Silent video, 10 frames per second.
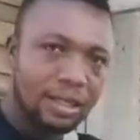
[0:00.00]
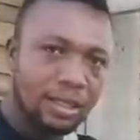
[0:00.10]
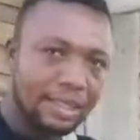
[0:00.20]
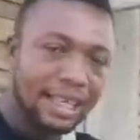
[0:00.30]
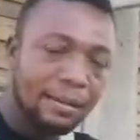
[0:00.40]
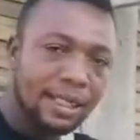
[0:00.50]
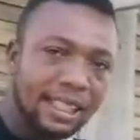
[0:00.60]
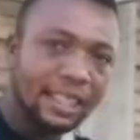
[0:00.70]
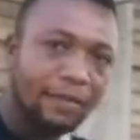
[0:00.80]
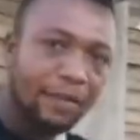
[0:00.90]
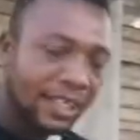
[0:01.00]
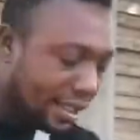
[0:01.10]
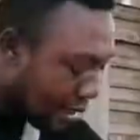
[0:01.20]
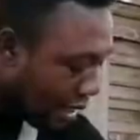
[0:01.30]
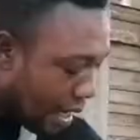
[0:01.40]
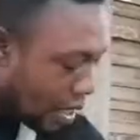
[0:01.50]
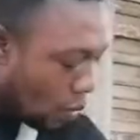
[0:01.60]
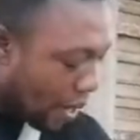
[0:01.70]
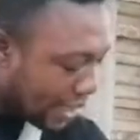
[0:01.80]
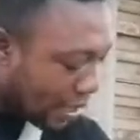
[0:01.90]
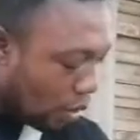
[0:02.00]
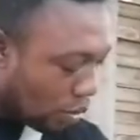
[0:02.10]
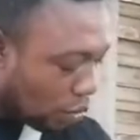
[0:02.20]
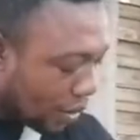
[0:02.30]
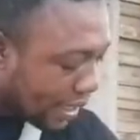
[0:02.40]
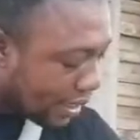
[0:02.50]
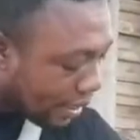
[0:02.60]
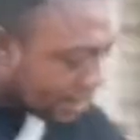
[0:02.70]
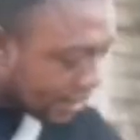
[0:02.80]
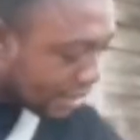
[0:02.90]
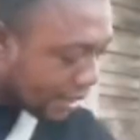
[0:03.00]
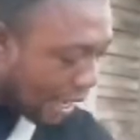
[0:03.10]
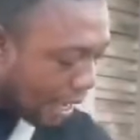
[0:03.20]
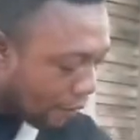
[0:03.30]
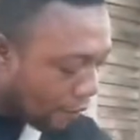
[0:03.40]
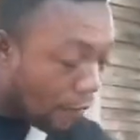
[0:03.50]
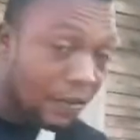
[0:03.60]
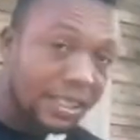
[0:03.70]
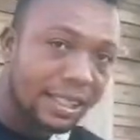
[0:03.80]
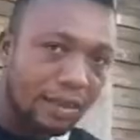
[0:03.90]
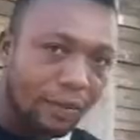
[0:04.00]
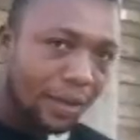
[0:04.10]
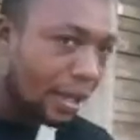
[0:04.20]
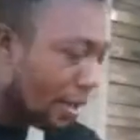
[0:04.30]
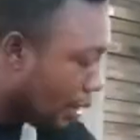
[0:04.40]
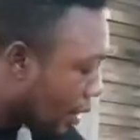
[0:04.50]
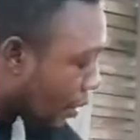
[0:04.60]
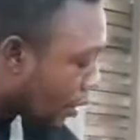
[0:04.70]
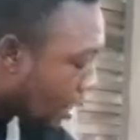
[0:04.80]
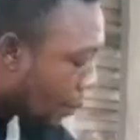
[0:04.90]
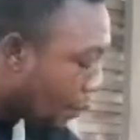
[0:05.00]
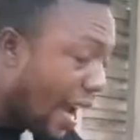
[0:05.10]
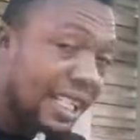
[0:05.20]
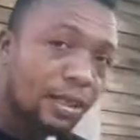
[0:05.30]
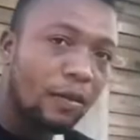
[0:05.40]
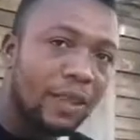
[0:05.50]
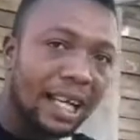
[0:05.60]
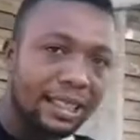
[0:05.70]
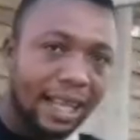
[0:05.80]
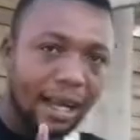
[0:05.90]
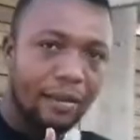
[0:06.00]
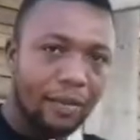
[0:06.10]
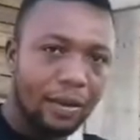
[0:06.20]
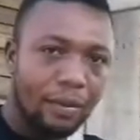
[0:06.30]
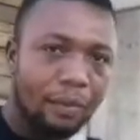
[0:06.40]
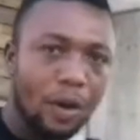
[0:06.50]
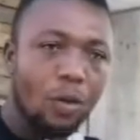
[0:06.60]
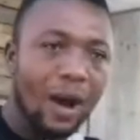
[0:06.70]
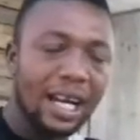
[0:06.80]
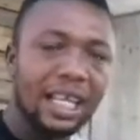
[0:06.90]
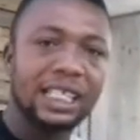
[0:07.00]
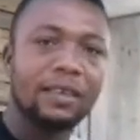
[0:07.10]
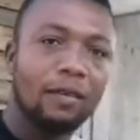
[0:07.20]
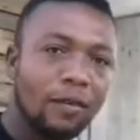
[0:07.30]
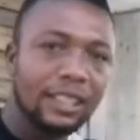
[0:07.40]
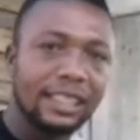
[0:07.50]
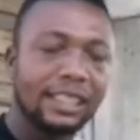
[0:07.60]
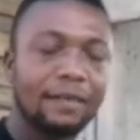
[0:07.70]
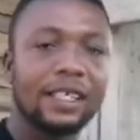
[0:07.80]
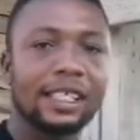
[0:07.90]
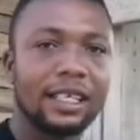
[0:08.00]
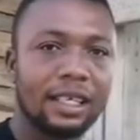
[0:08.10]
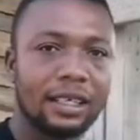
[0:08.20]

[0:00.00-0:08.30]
Same 16 feet, and the weight here also is 4 feet. The price of Danta, the one is 47 cedi.